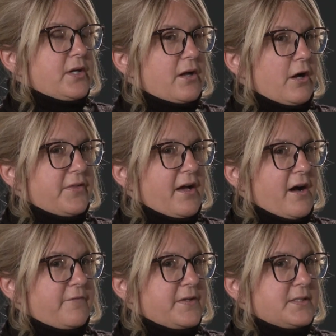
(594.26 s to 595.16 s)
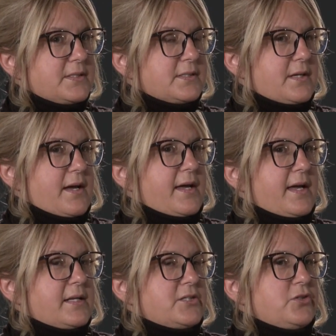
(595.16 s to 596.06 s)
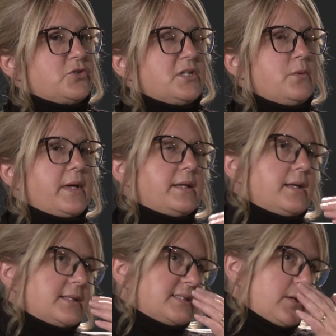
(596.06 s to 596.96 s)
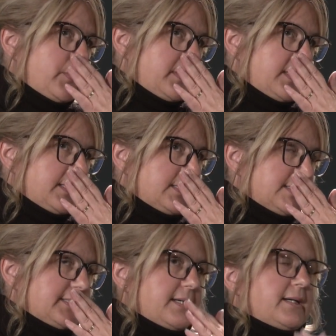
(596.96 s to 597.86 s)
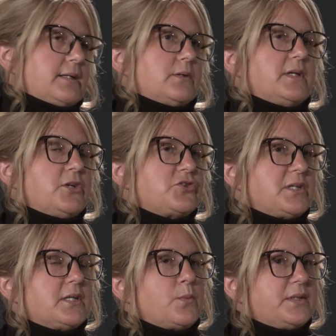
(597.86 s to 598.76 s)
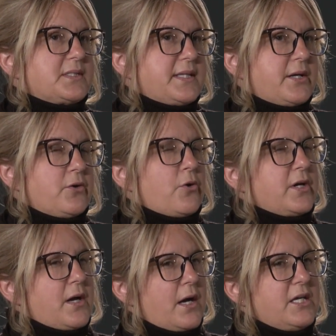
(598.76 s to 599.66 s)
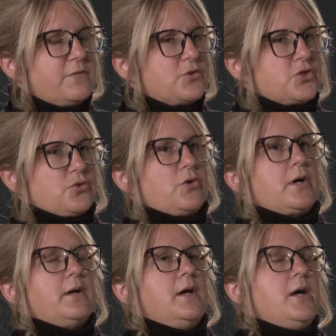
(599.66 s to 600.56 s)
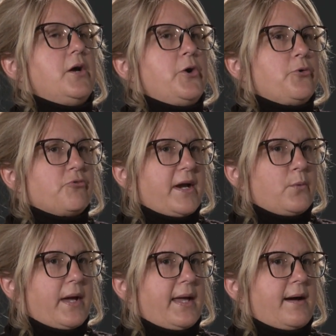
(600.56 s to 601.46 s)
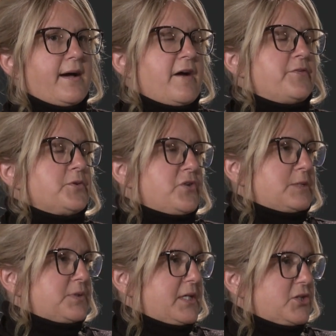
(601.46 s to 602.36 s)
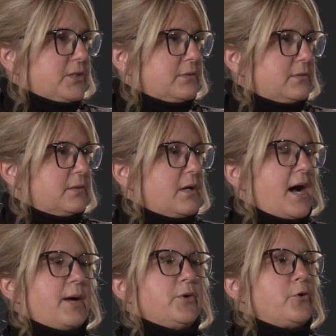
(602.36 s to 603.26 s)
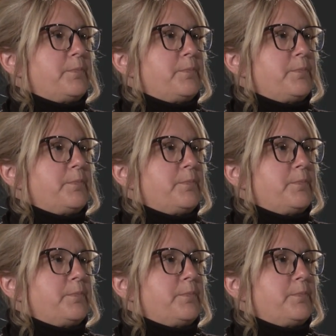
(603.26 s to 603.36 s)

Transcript: can call the office, and usually when someone is interested in a wellness center or not even sure, right away I offer them transportation. I will go